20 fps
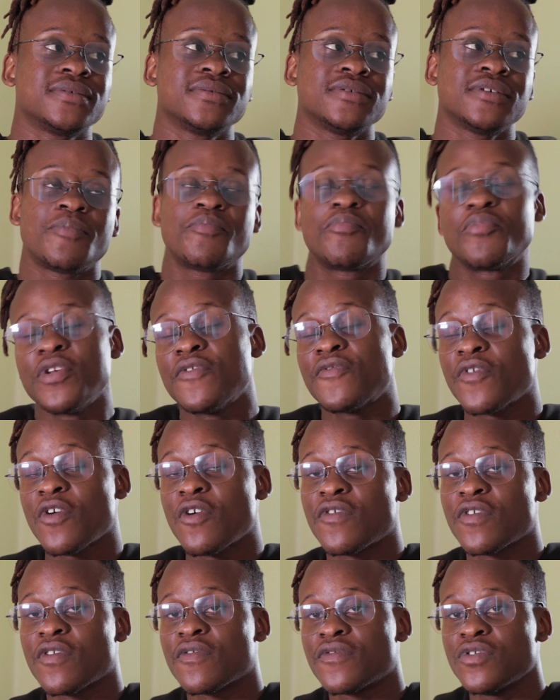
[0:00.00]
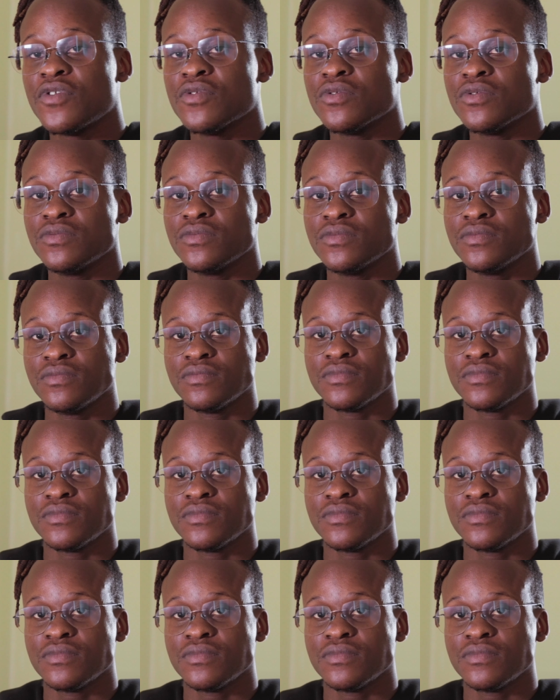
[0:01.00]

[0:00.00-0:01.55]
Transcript: a brief overview,